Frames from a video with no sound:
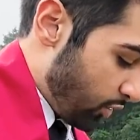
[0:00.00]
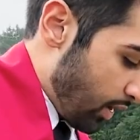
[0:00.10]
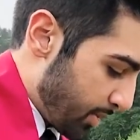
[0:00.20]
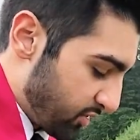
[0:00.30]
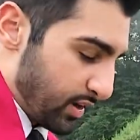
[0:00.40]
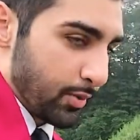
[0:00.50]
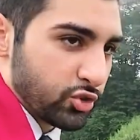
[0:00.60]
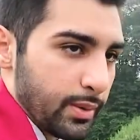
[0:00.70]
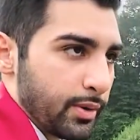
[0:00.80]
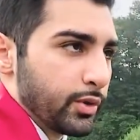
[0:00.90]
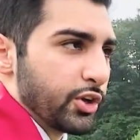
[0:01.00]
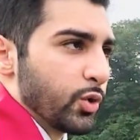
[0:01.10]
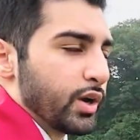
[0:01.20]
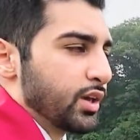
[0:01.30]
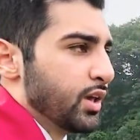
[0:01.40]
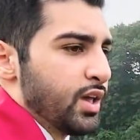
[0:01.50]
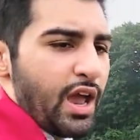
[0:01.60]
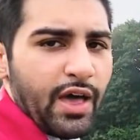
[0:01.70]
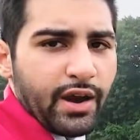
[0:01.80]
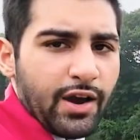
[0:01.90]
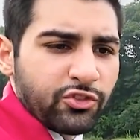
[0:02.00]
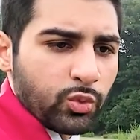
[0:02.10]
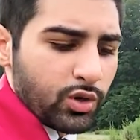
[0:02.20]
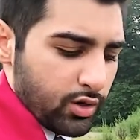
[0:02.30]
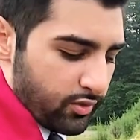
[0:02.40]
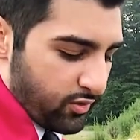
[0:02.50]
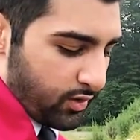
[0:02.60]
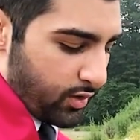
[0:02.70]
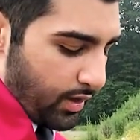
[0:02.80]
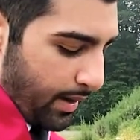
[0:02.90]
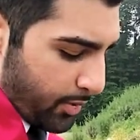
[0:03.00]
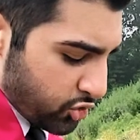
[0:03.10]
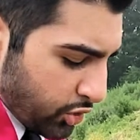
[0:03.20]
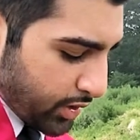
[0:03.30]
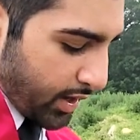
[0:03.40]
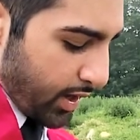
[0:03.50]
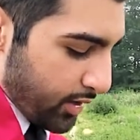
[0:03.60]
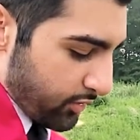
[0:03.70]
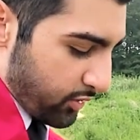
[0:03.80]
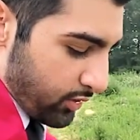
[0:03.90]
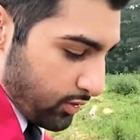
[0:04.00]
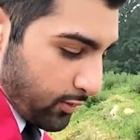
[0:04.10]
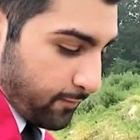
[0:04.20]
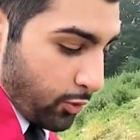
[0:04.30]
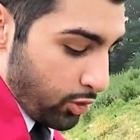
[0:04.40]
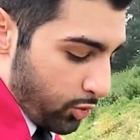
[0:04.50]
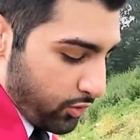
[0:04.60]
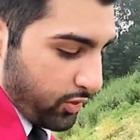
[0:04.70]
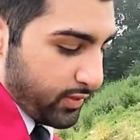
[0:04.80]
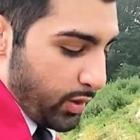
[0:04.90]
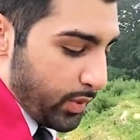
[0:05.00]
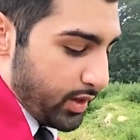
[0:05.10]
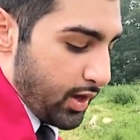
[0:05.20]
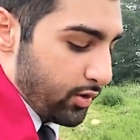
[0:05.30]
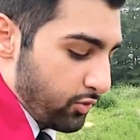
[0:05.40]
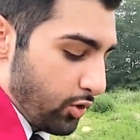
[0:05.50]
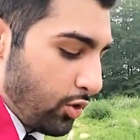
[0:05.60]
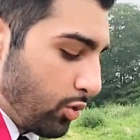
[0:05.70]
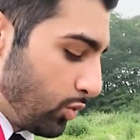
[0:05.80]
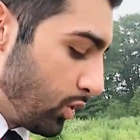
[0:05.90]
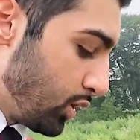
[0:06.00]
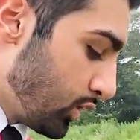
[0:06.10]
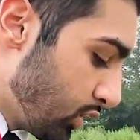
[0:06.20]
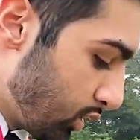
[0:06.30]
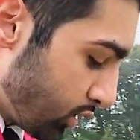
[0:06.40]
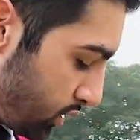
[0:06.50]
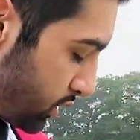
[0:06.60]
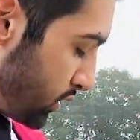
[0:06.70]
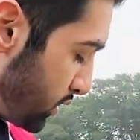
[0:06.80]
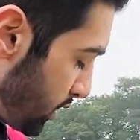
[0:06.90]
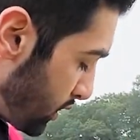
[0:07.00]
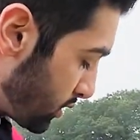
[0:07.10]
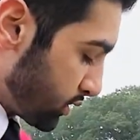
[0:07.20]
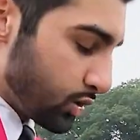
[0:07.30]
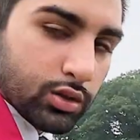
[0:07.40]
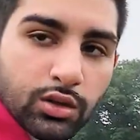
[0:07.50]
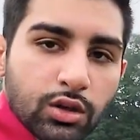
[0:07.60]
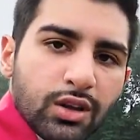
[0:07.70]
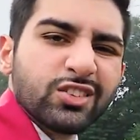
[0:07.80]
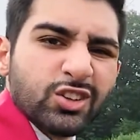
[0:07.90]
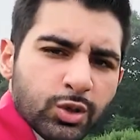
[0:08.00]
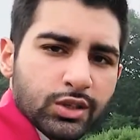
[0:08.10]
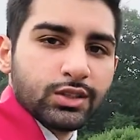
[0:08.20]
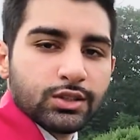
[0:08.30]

So I'm gonna set up the tripod really quick, and then afterwards, I'm gonna show you guys the photos that we get. So yeah, let's do it.